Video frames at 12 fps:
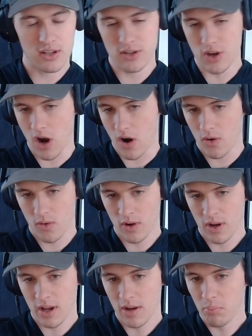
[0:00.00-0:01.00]
No.
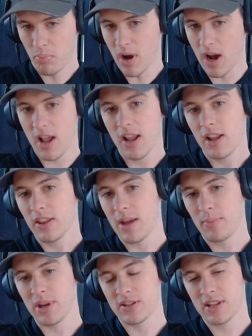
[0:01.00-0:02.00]
But
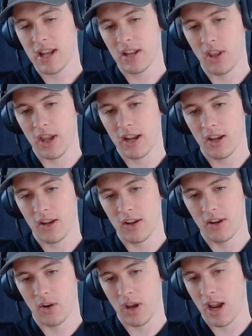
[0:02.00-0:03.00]
that being said, like,
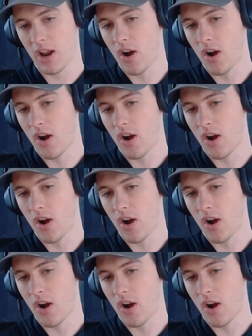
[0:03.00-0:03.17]
okay,